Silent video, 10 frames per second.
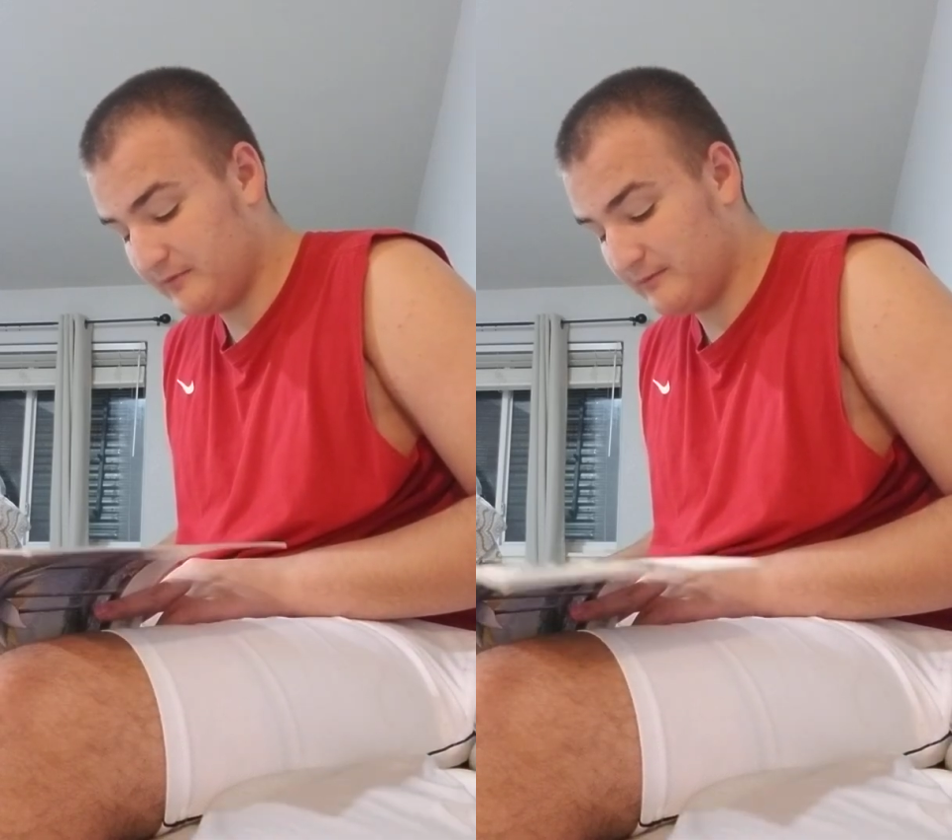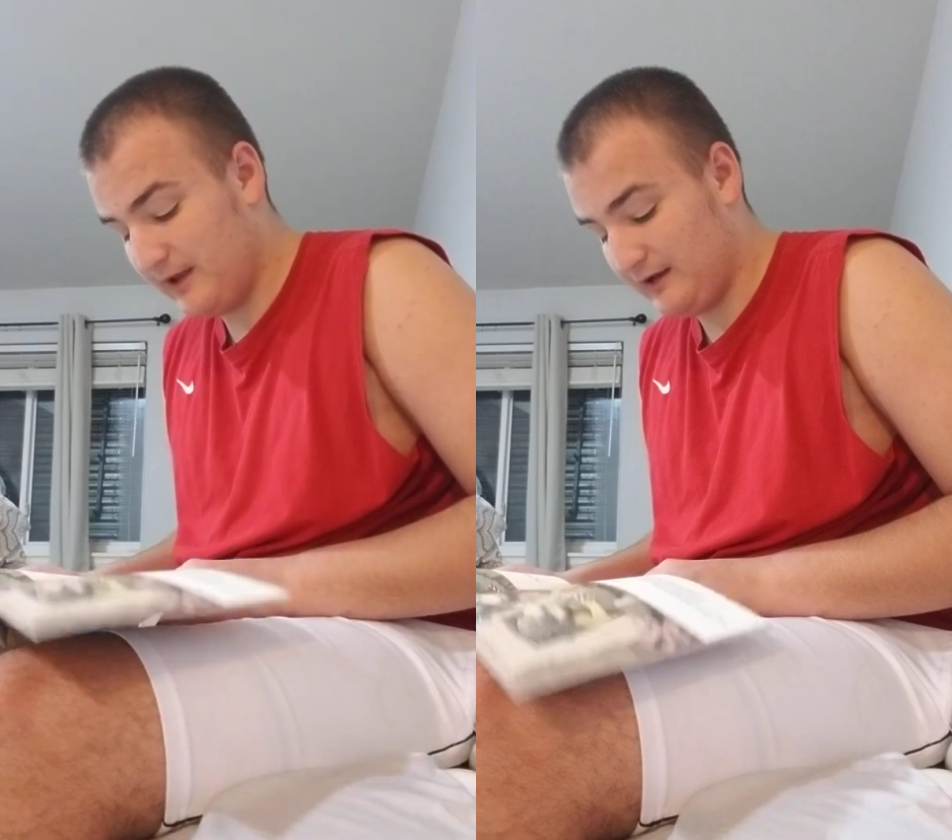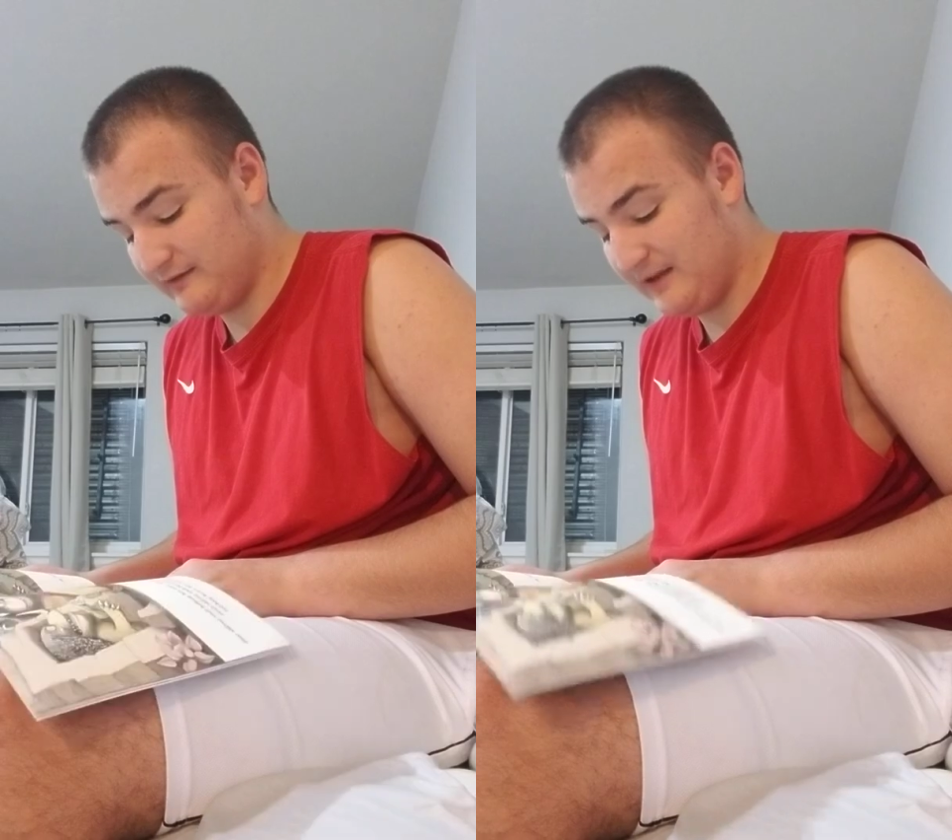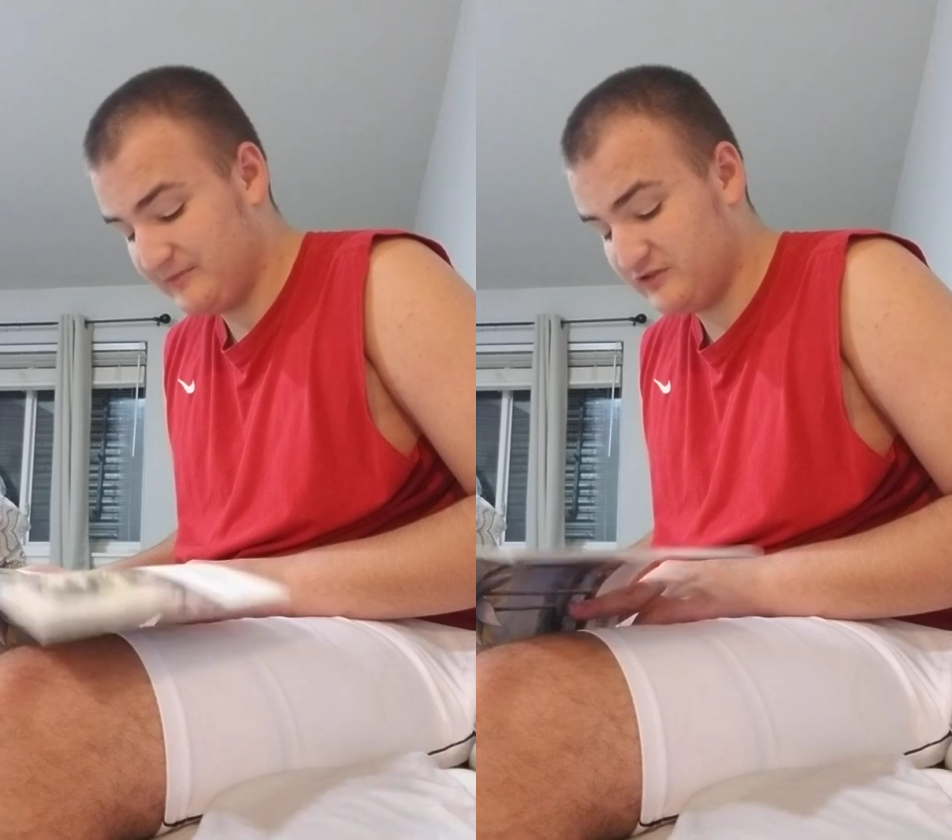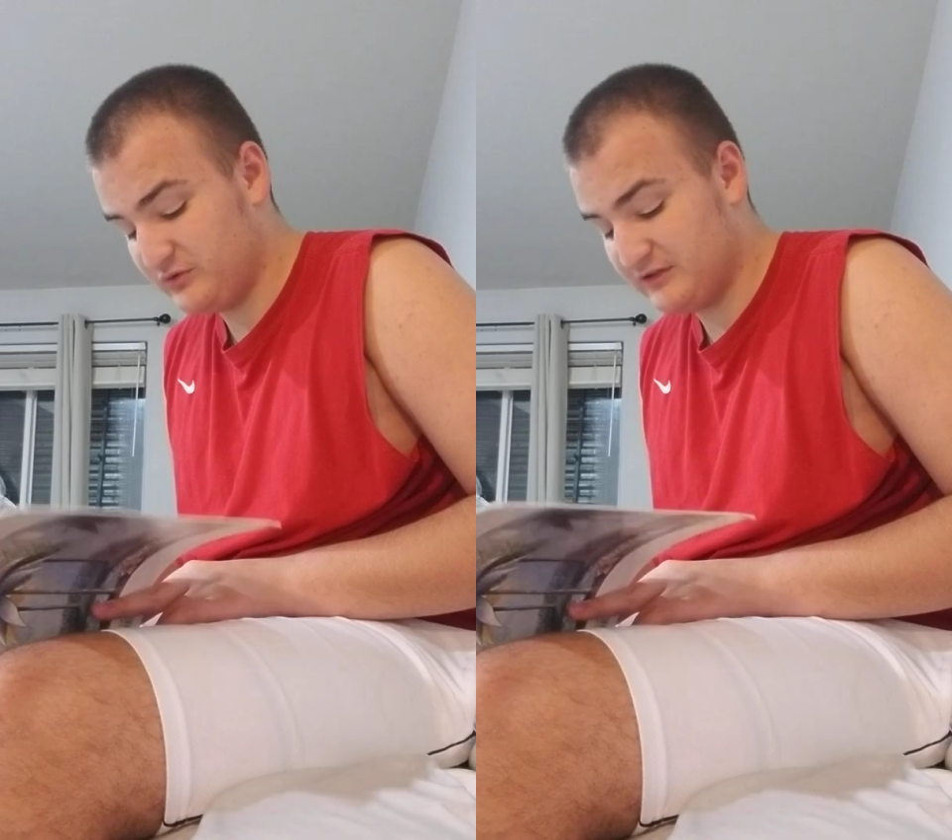But Max
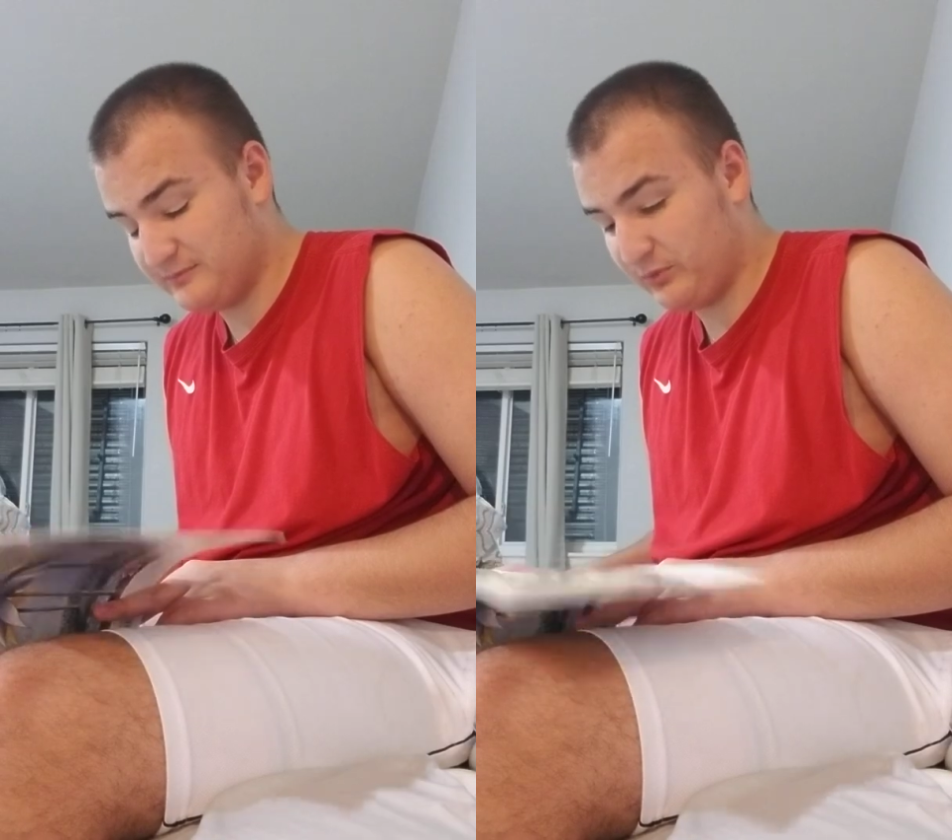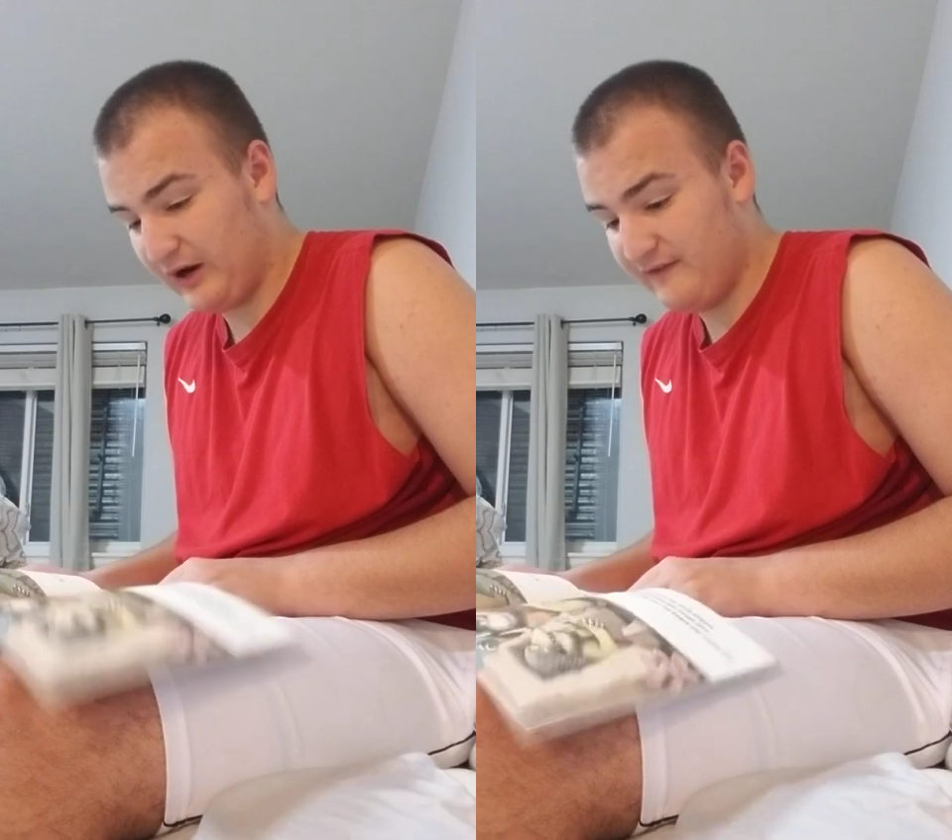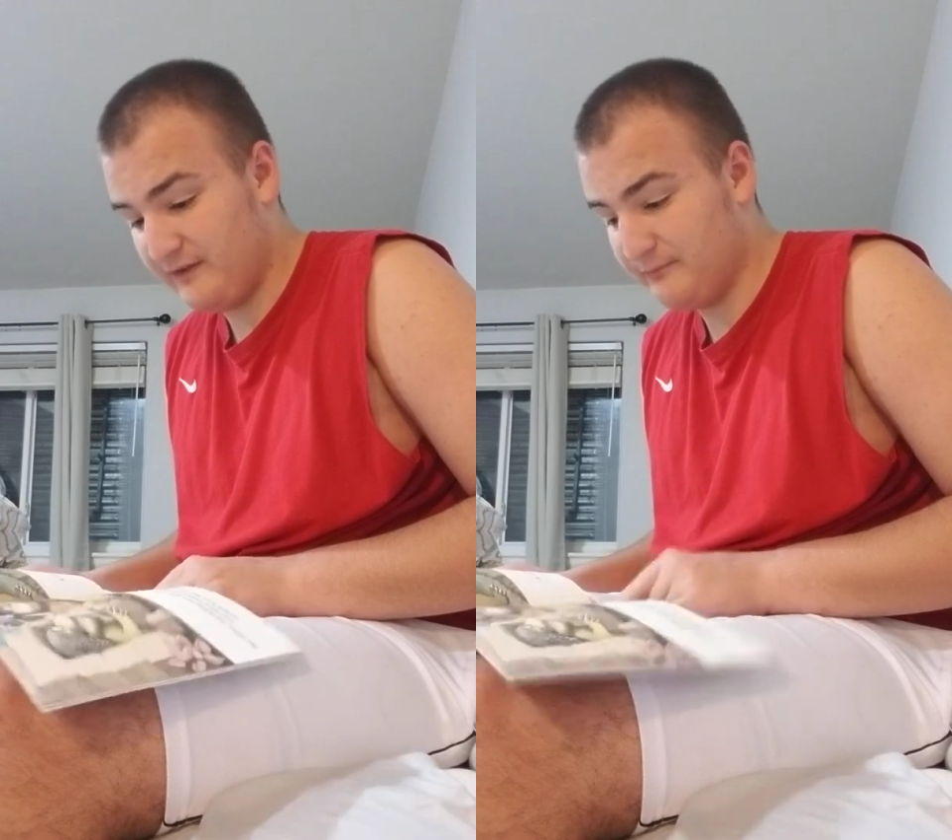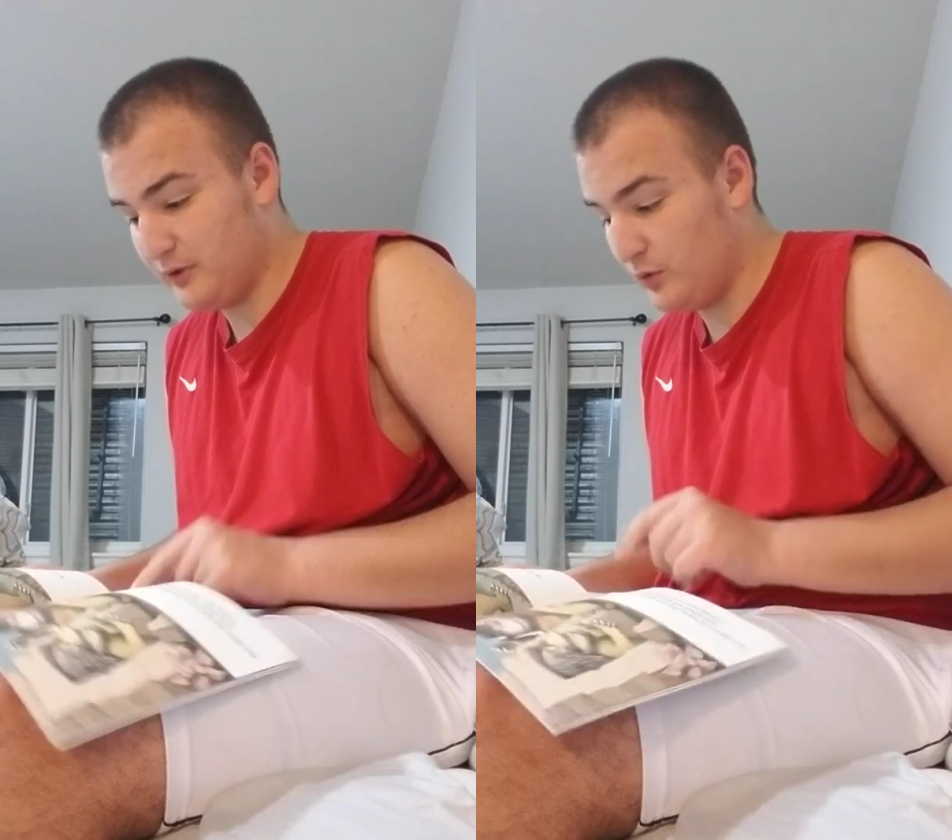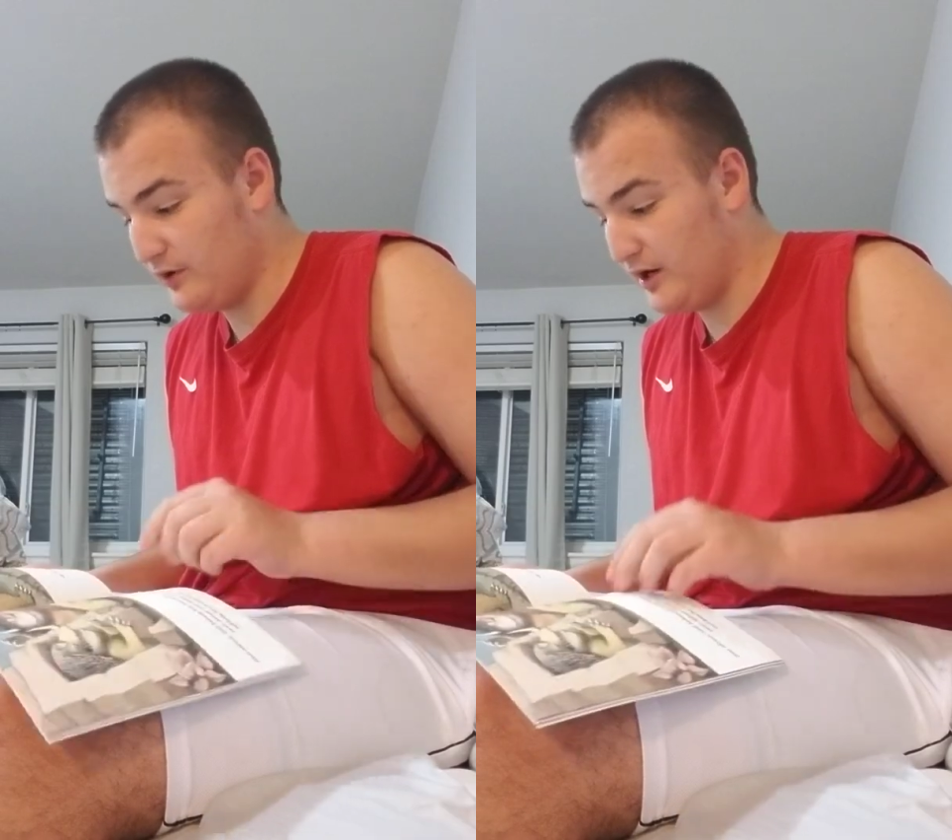stepped into his private boat